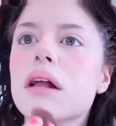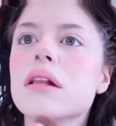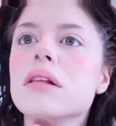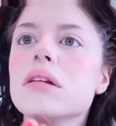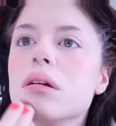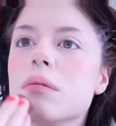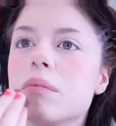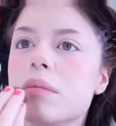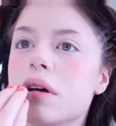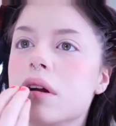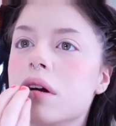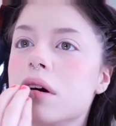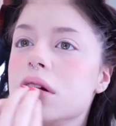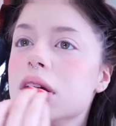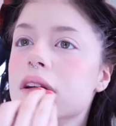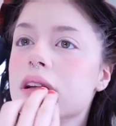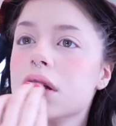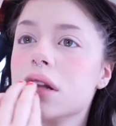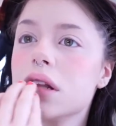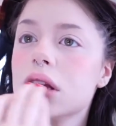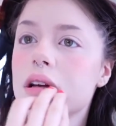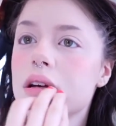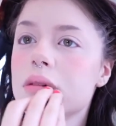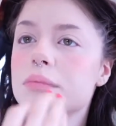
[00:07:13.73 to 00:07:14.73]
A little bit on
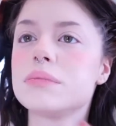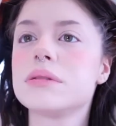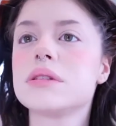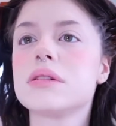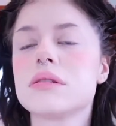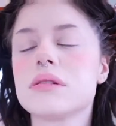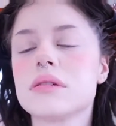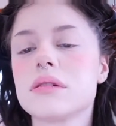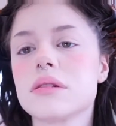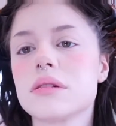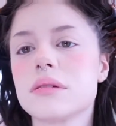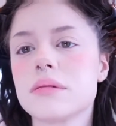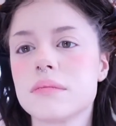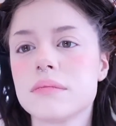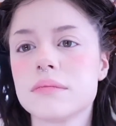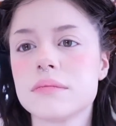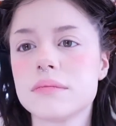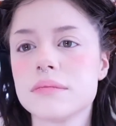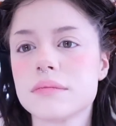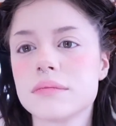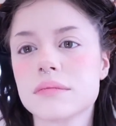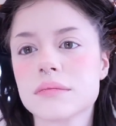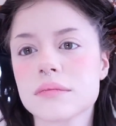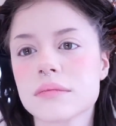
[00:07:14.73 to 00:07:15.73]
the lips.
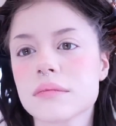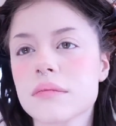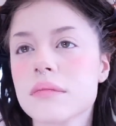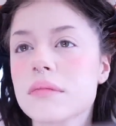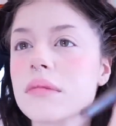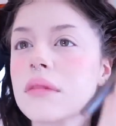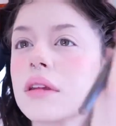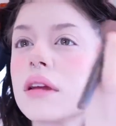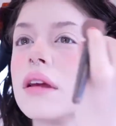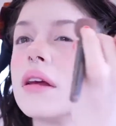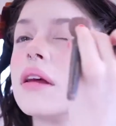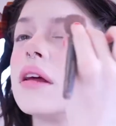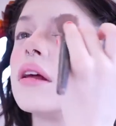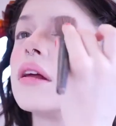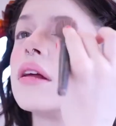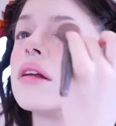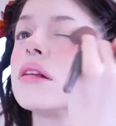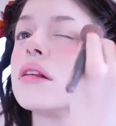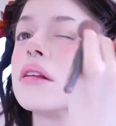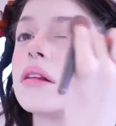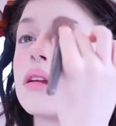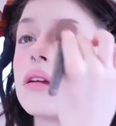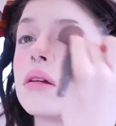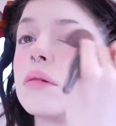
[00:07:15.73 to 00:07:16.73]

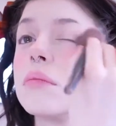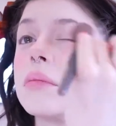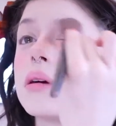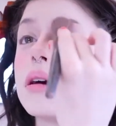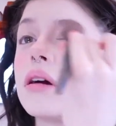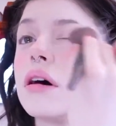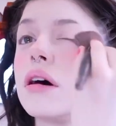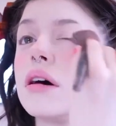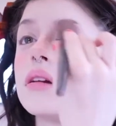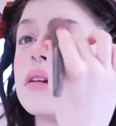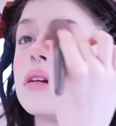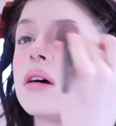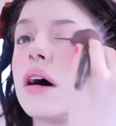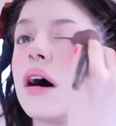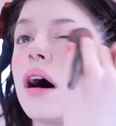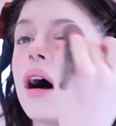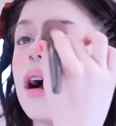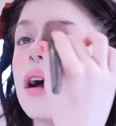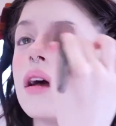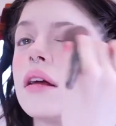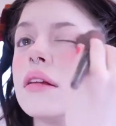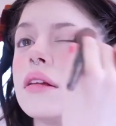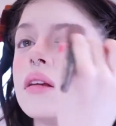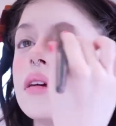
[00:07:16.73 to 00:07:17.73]
A little bit on the
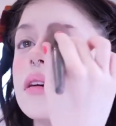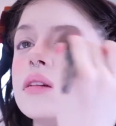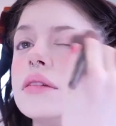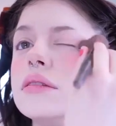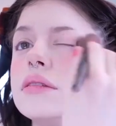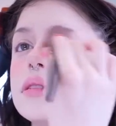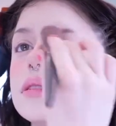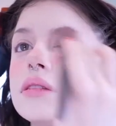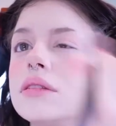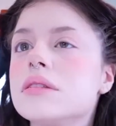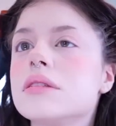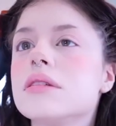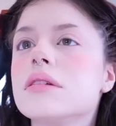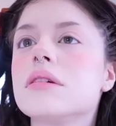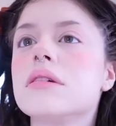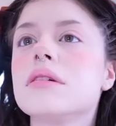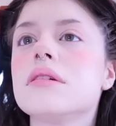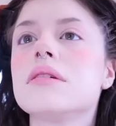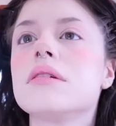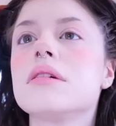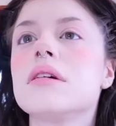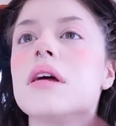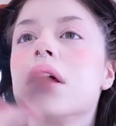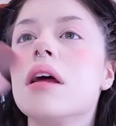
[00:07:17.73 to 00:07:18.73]
eyelids.
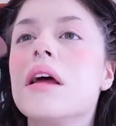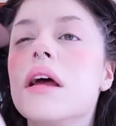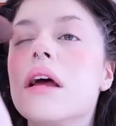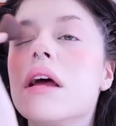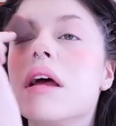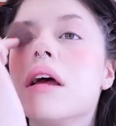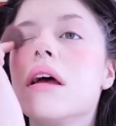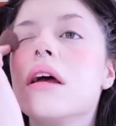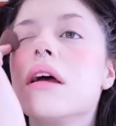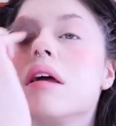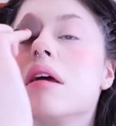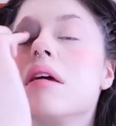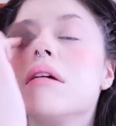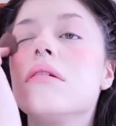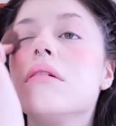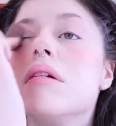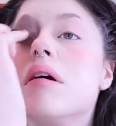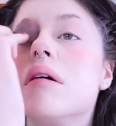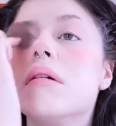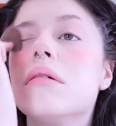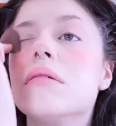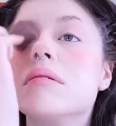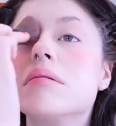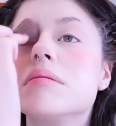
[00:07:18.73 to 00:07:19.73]
You
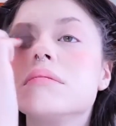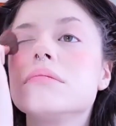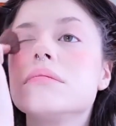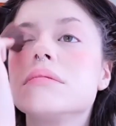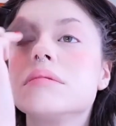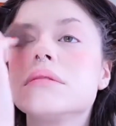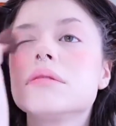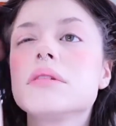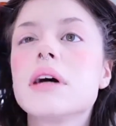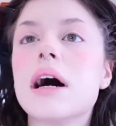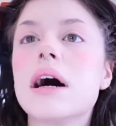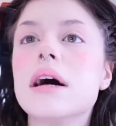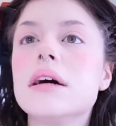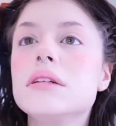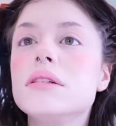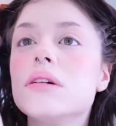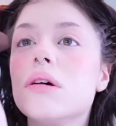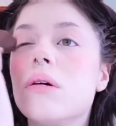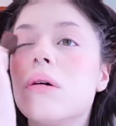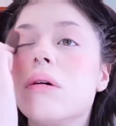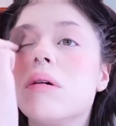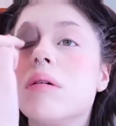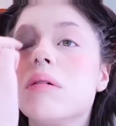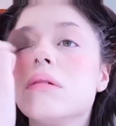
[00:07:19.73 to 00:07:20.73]
know, tie
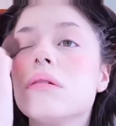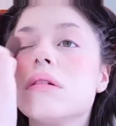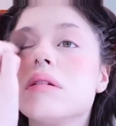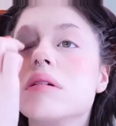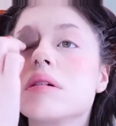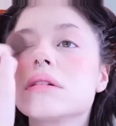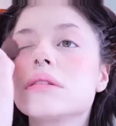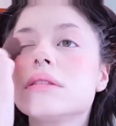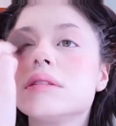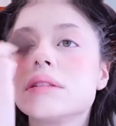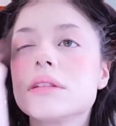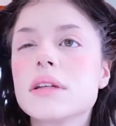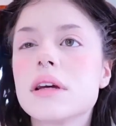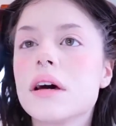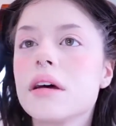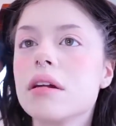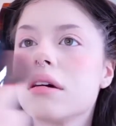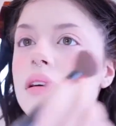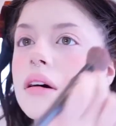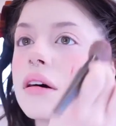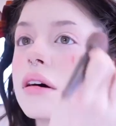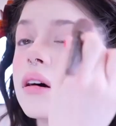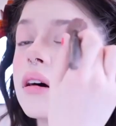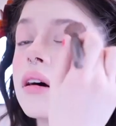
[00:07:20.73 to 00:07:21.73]
the whole look
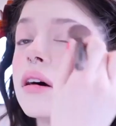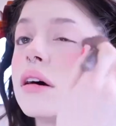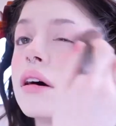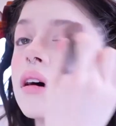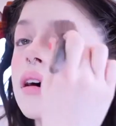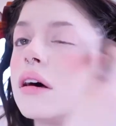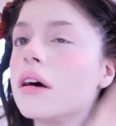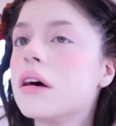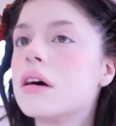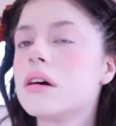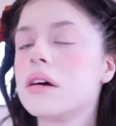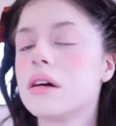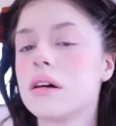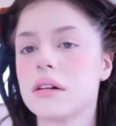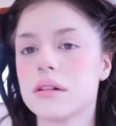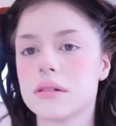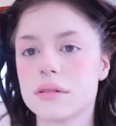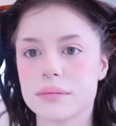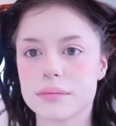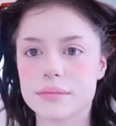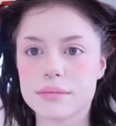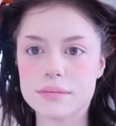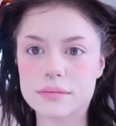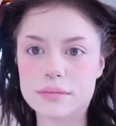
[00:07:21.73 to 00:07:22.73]
together.
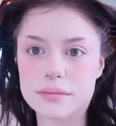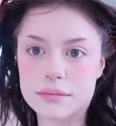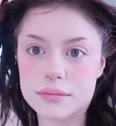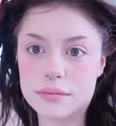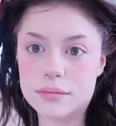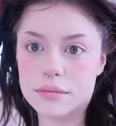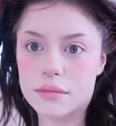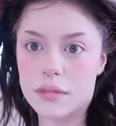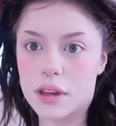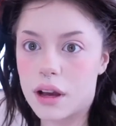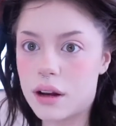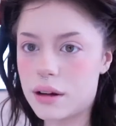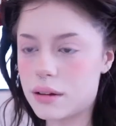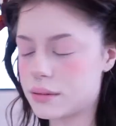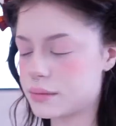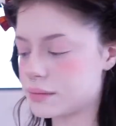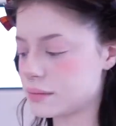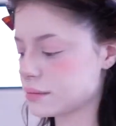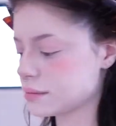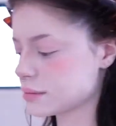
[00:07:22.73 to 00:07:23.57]
Yeah.